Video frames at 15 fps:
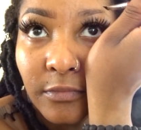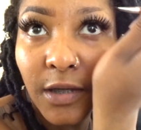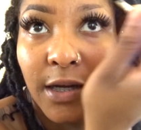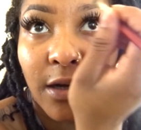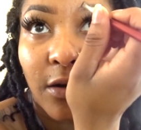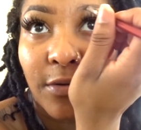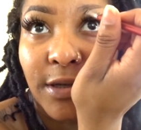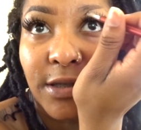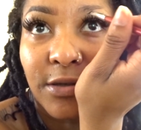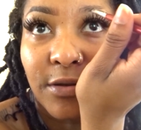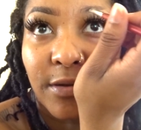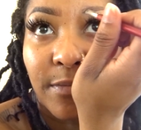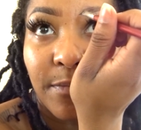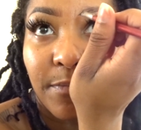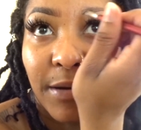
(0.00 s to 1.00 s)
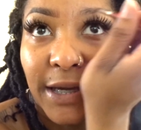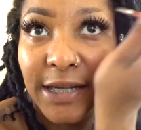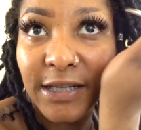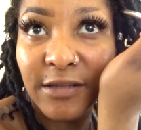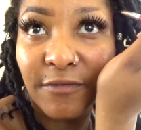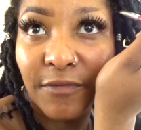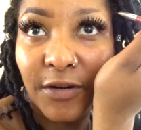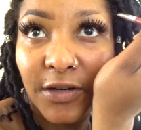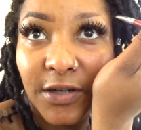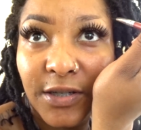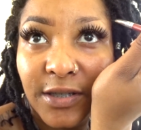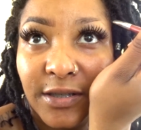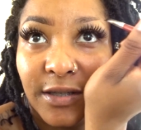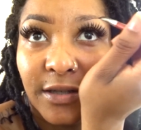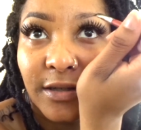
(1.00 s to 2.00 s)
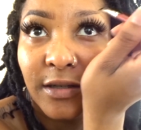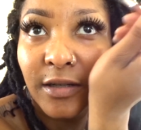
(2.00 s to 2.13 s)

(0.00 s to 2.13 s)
I always do the base first,